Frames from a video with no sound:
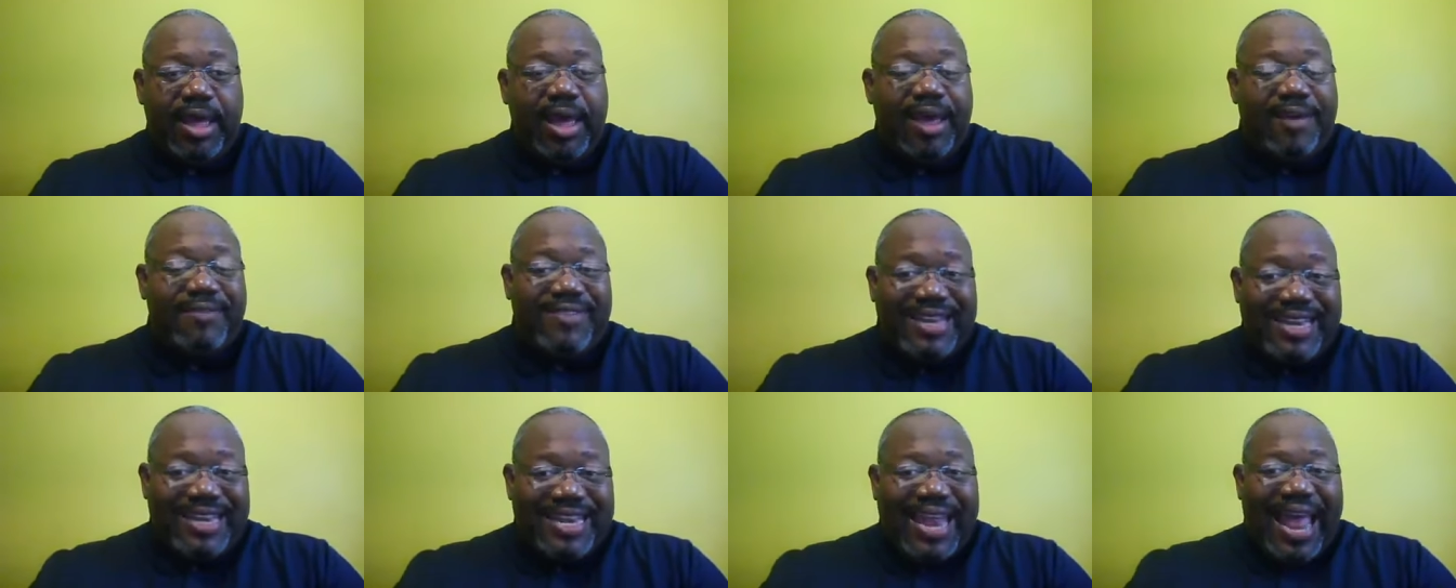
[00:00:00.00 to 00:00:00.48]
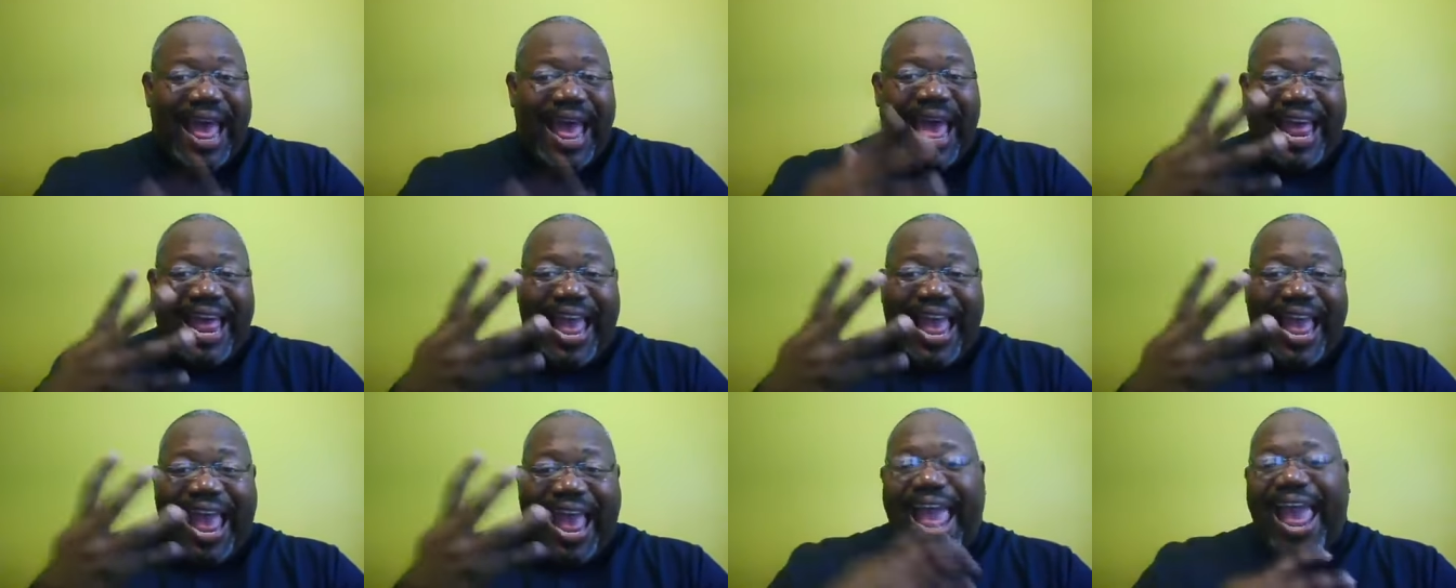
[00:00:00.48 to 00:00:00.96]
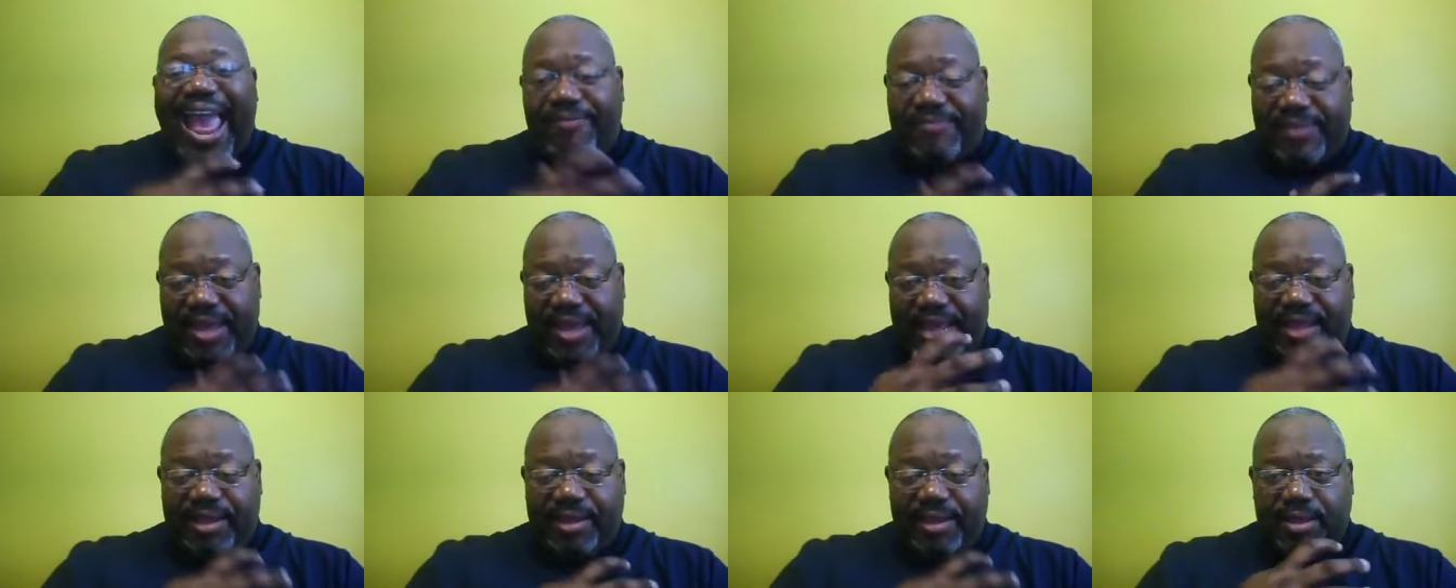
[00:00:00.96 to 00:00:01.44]
of not
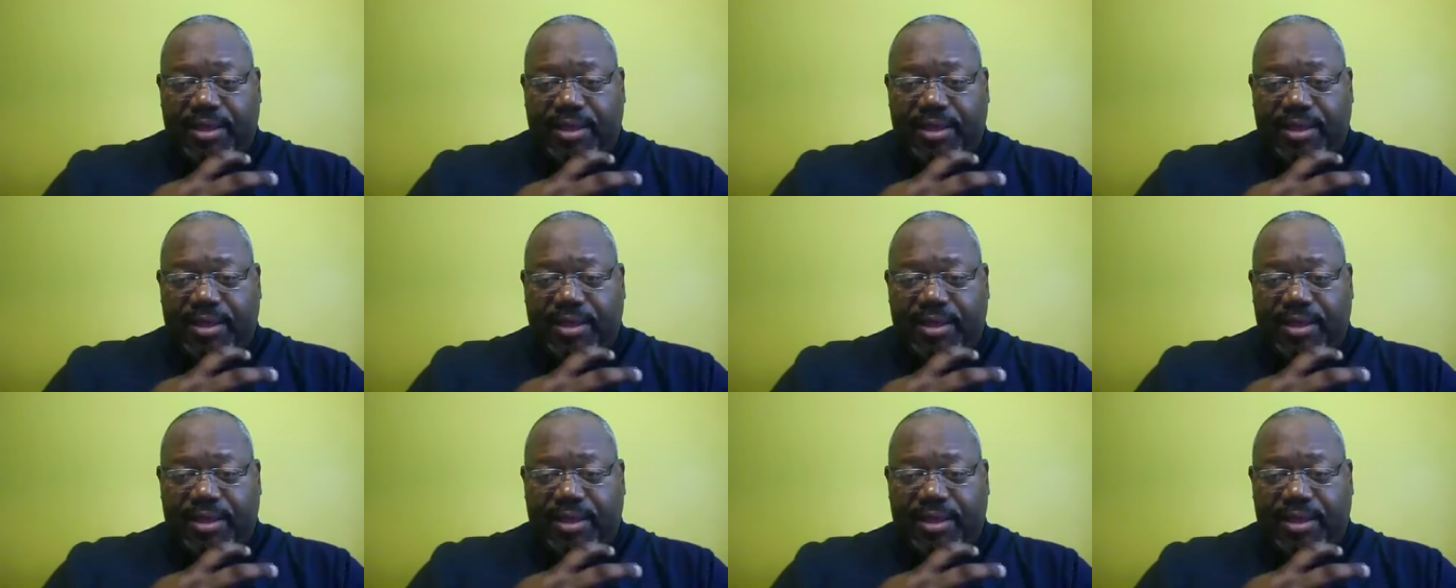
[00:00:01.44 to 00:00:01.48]
having